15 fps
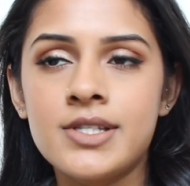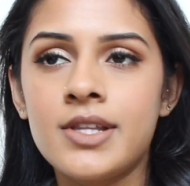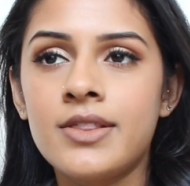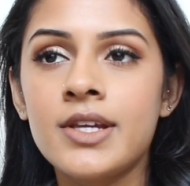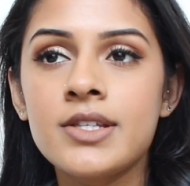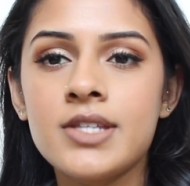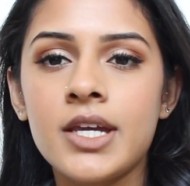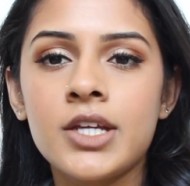
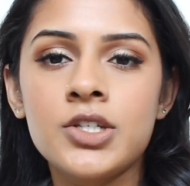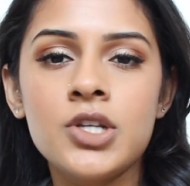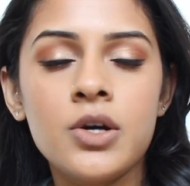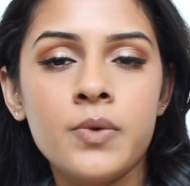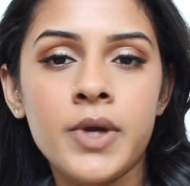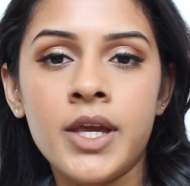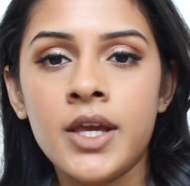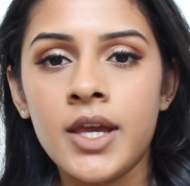things like
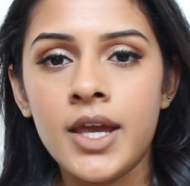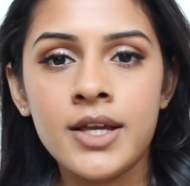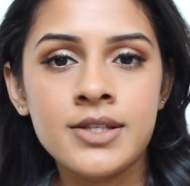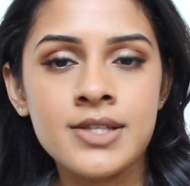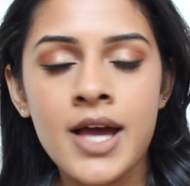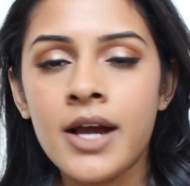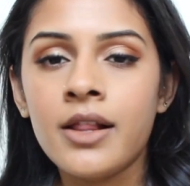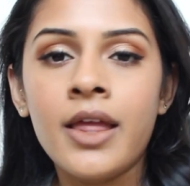knowing
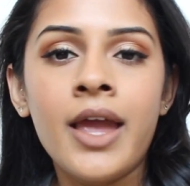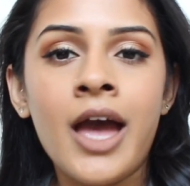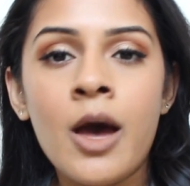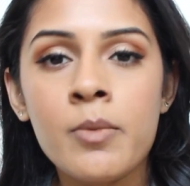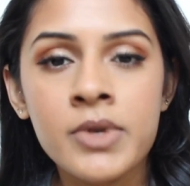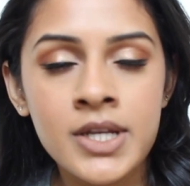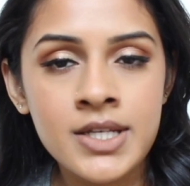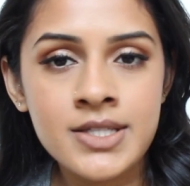exactly how
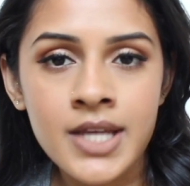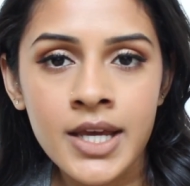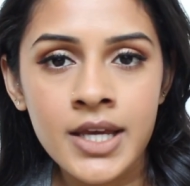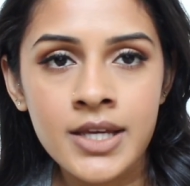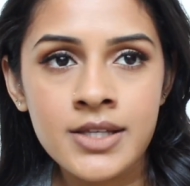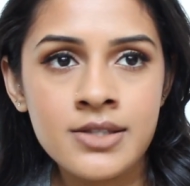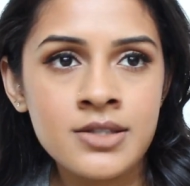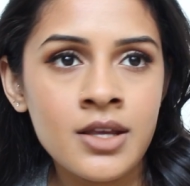many
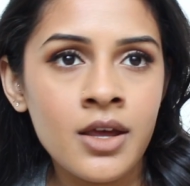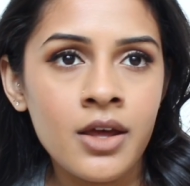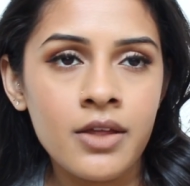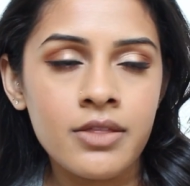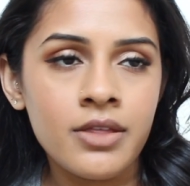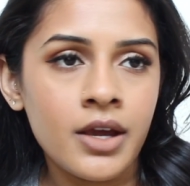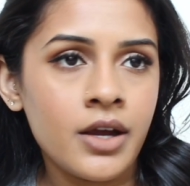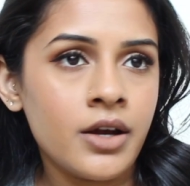days
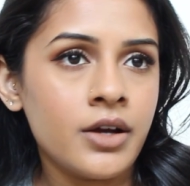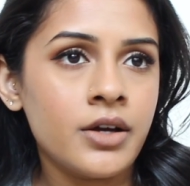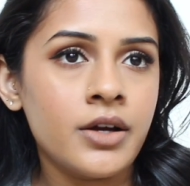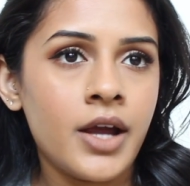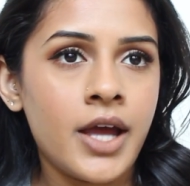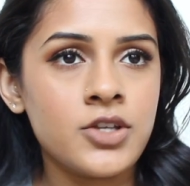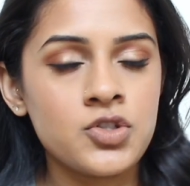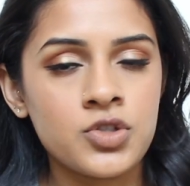
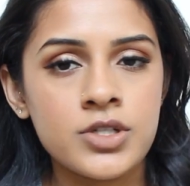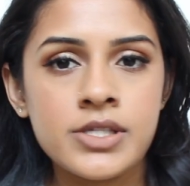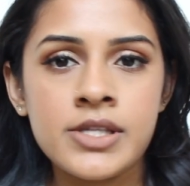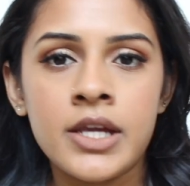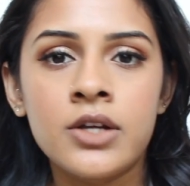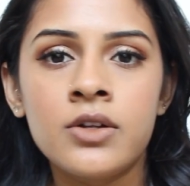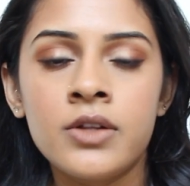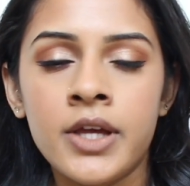their estrous
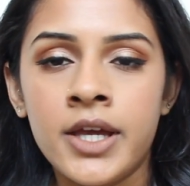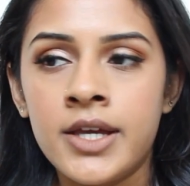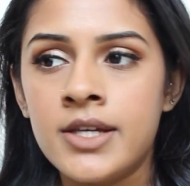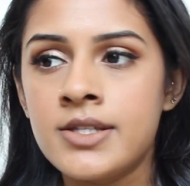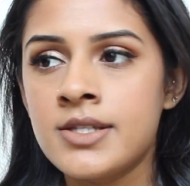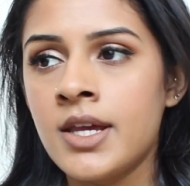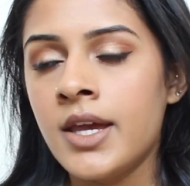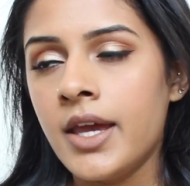cycle
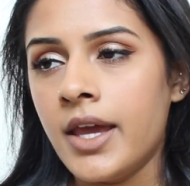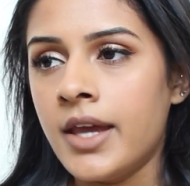is,